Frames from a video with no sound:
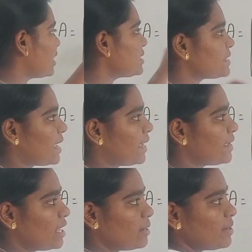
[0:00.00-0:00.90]
Next,
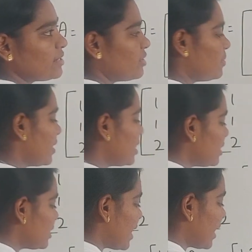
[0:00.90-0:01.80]
second element will be
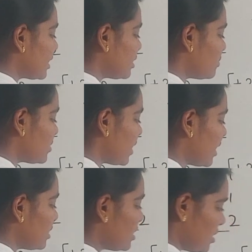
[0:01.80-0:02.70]
in negative
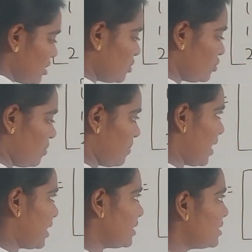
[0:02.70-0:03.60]
sign. So
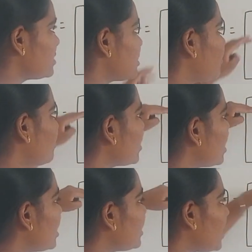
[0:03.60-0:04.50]
minus,
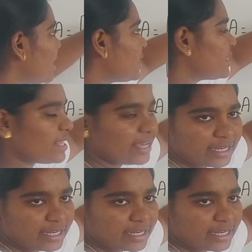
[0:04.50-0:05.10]
deleting the